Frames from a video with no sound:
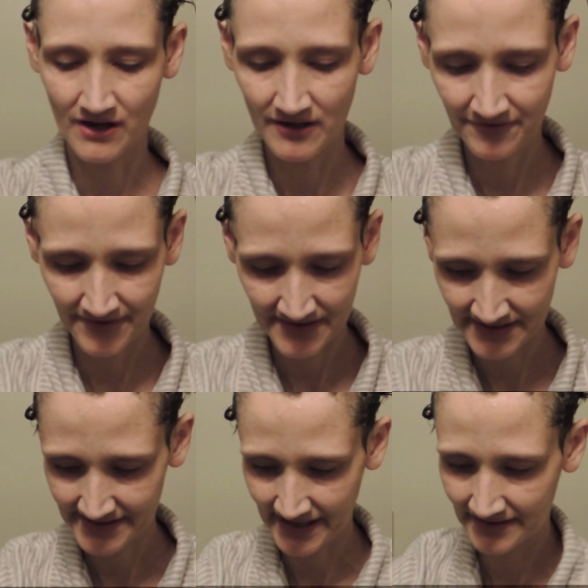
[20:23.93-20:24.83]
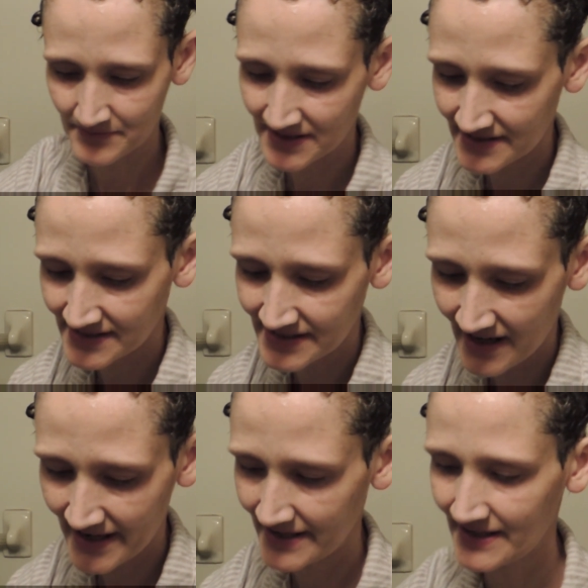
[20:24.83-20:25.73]
off and set them to the
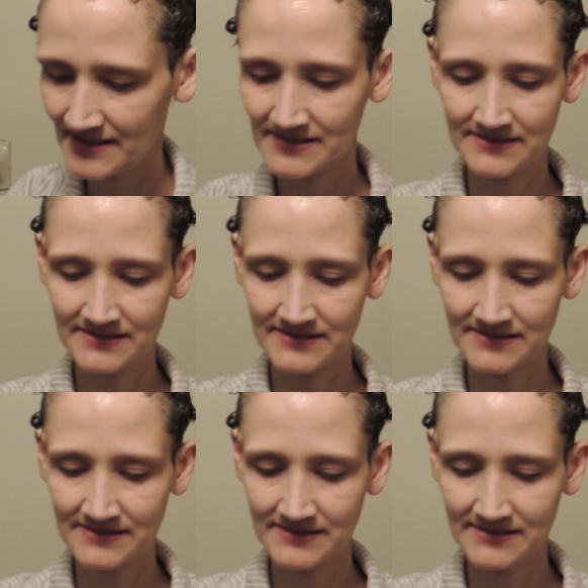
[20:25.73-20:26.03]
side.